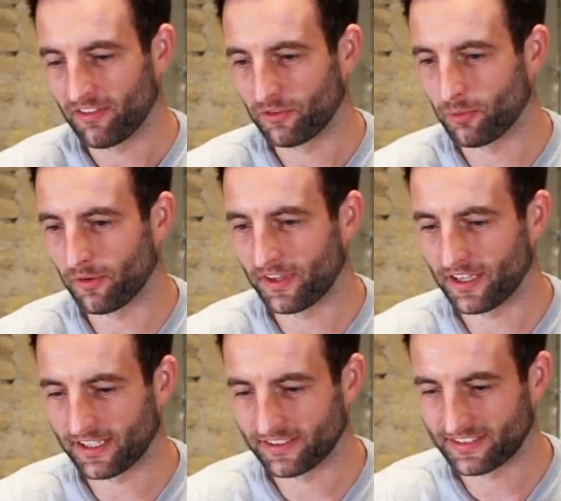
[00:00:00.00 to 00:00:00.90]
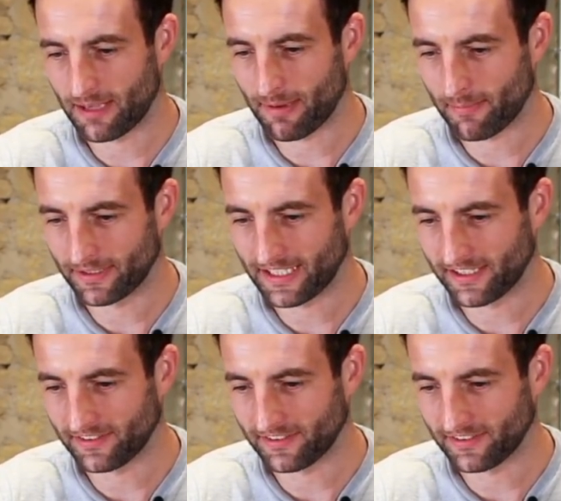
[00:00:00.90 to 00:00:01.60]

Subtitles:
there's one thing I can say about my dad,